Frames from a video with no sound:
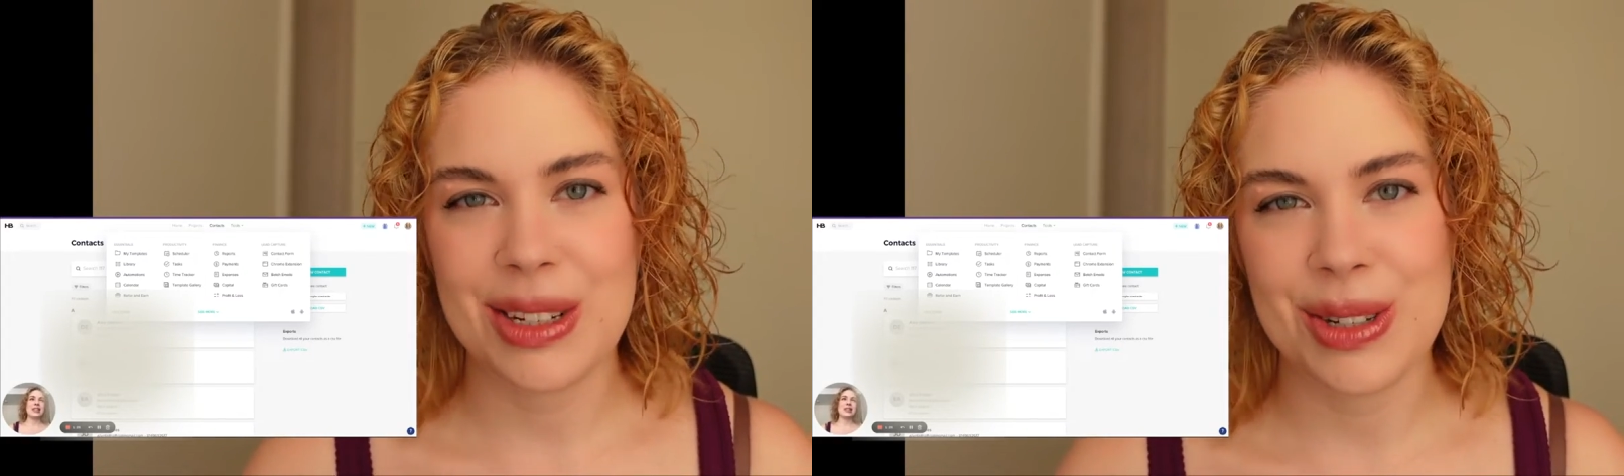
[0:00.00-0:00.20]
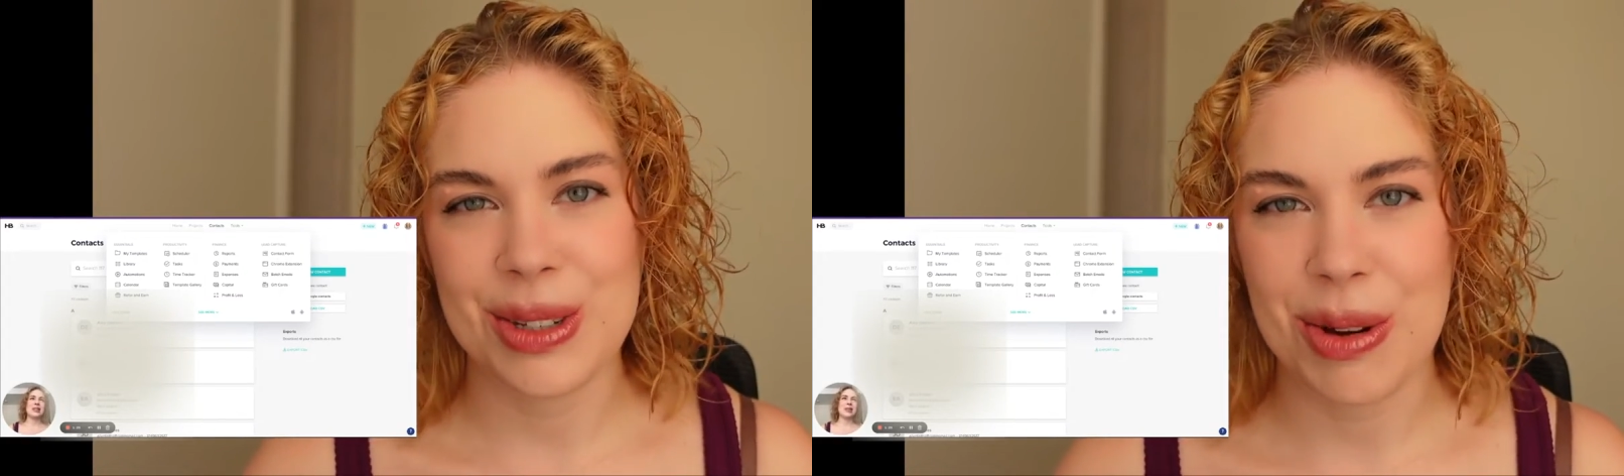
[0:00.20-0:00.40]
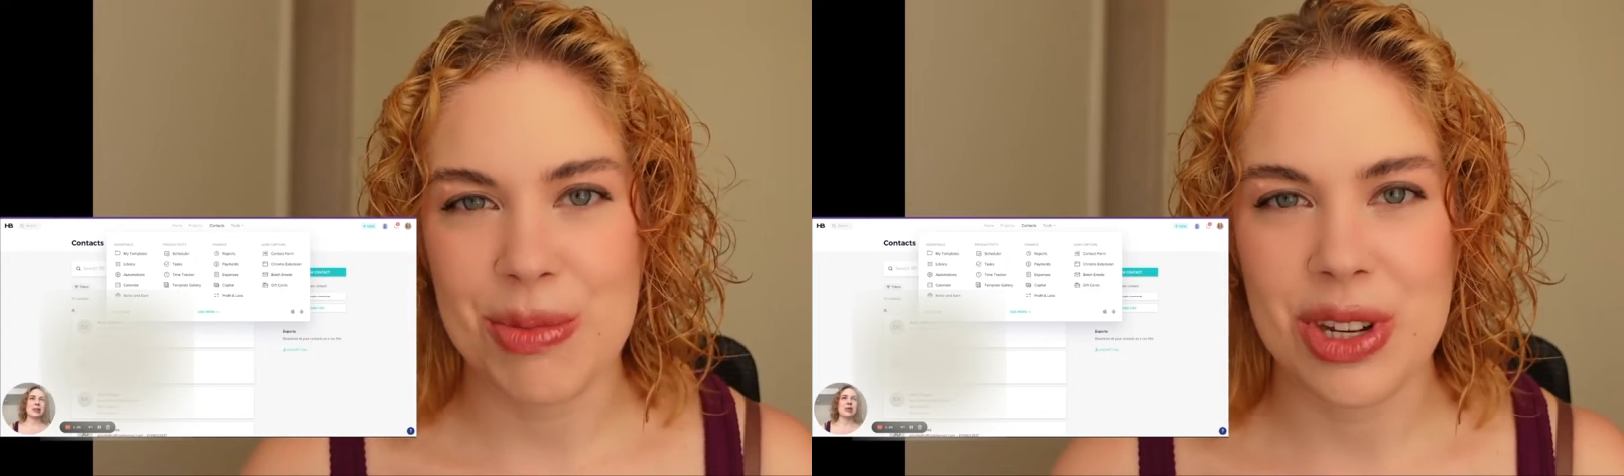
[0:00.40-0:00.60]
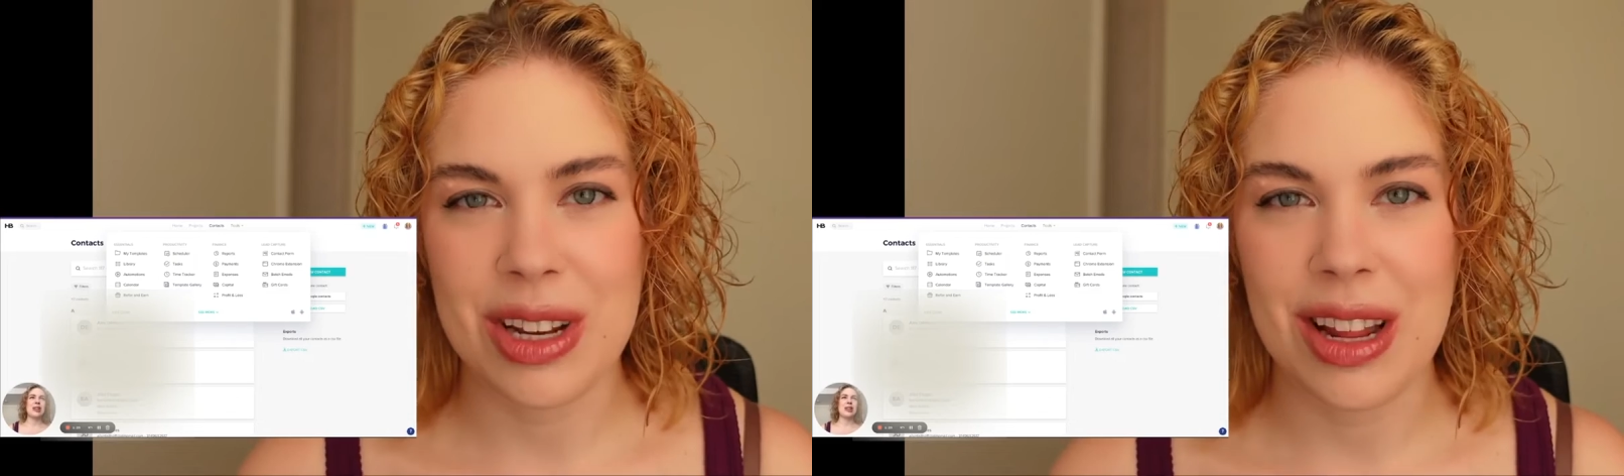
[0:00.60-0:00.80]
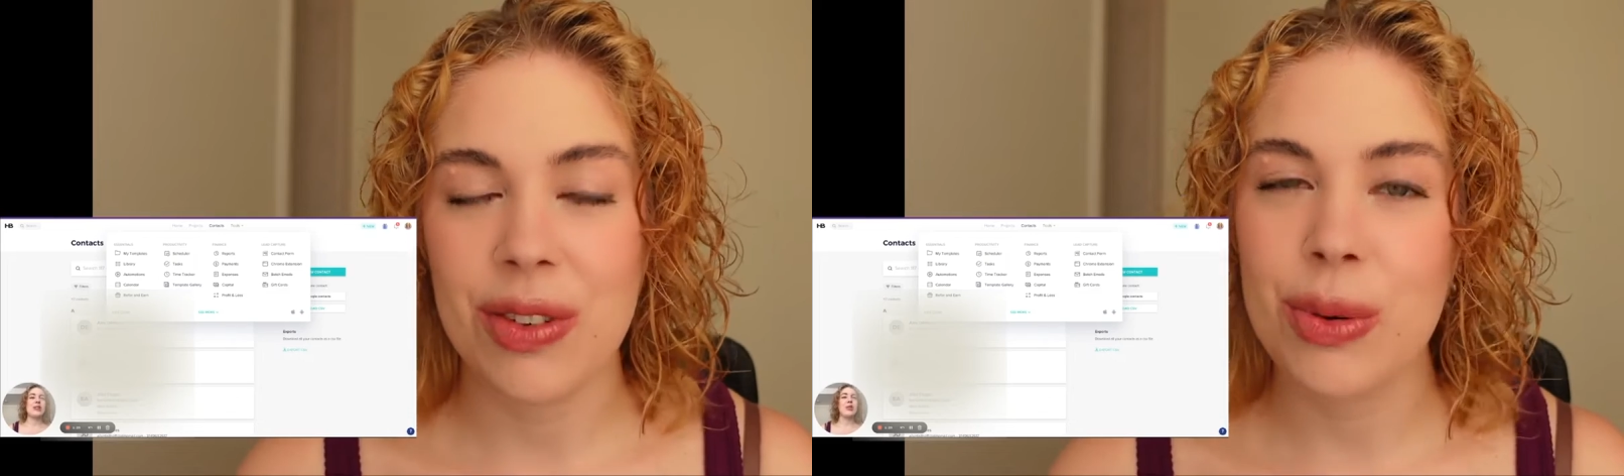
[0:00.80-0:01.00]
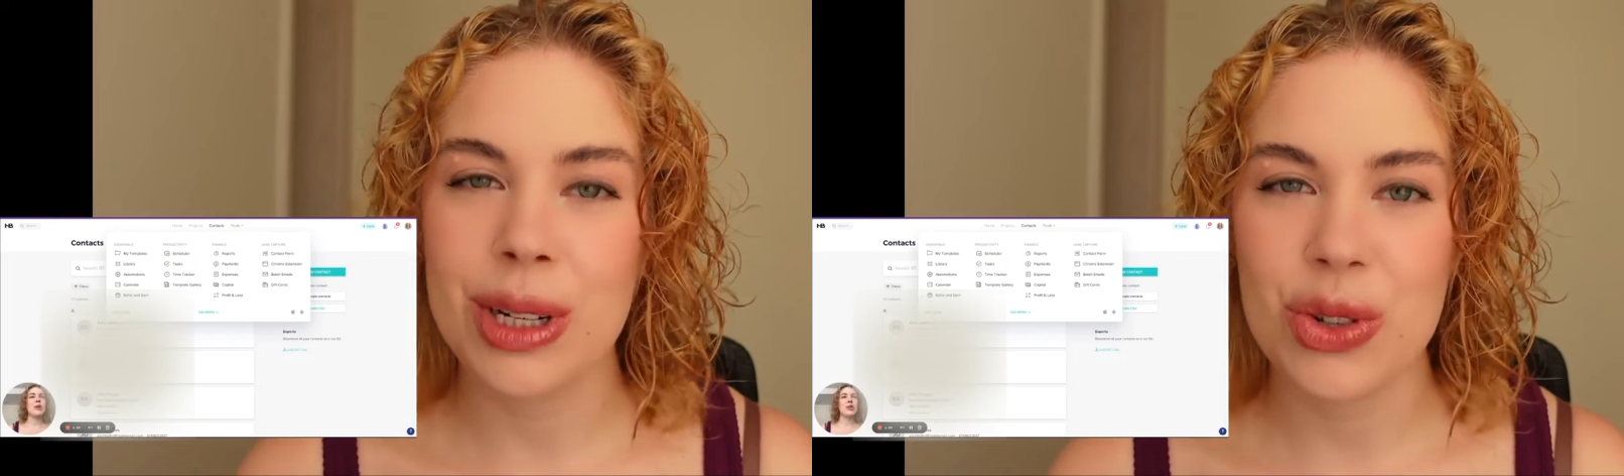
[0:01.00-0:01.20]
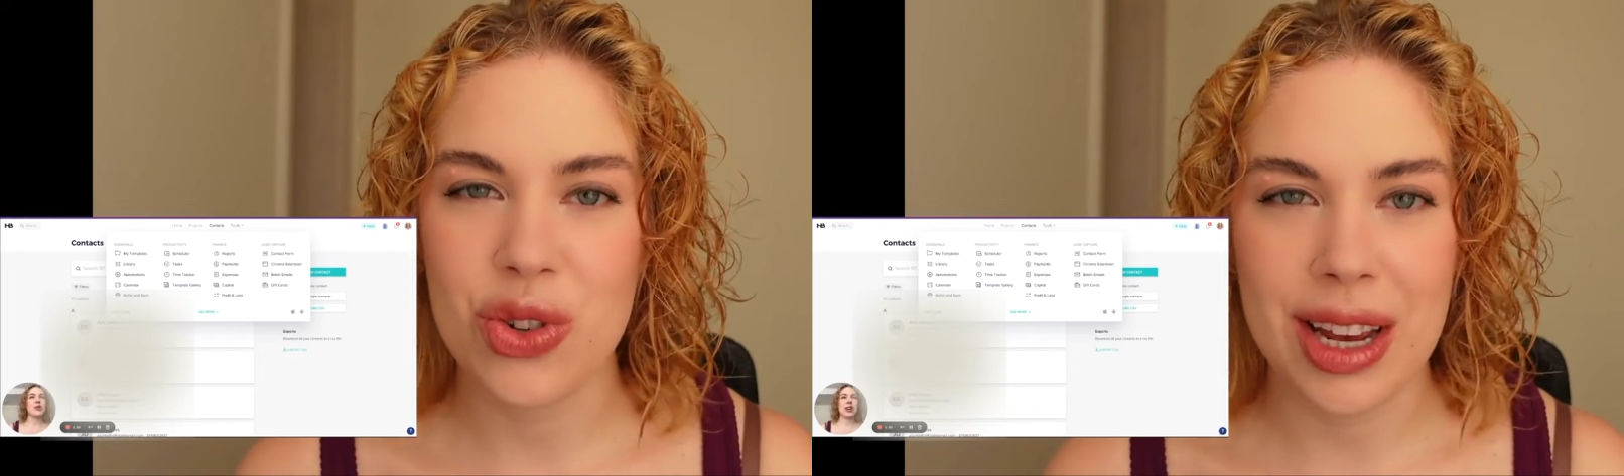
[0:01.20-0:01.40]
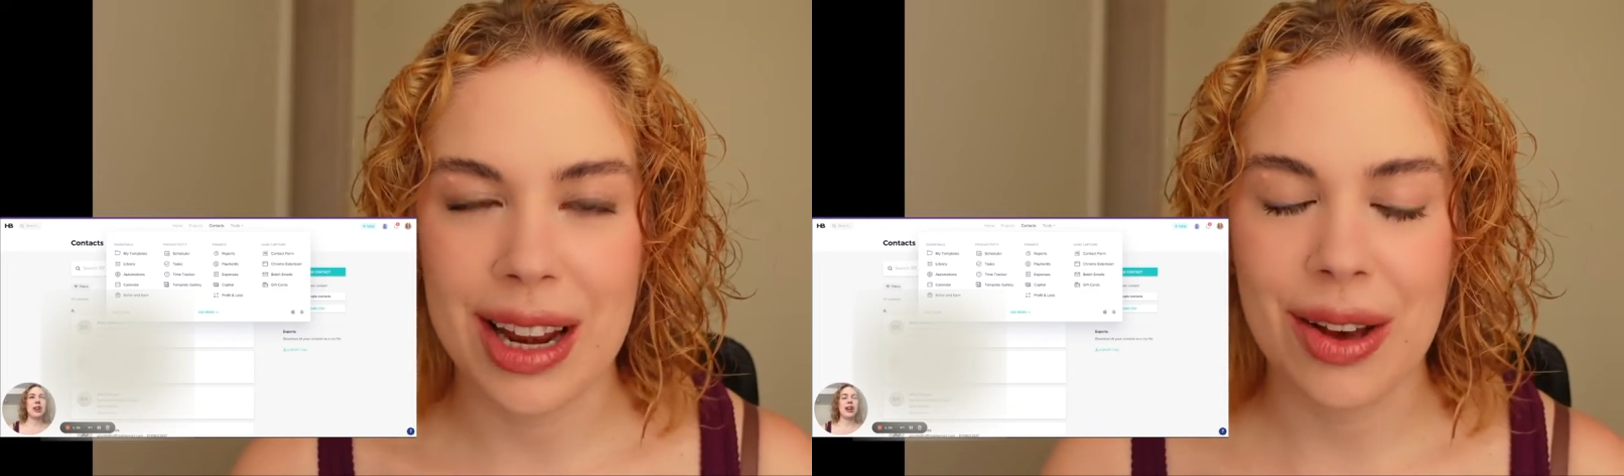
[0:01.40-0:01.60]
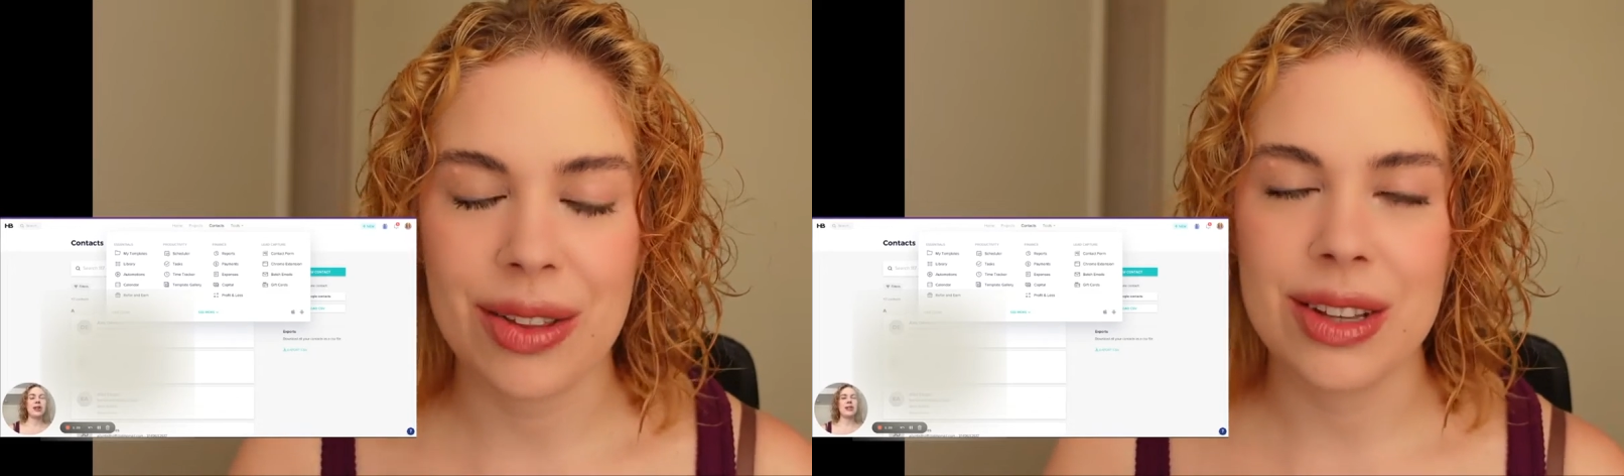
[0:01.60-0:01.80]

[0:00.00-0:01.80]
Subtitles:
description if you want to try it out.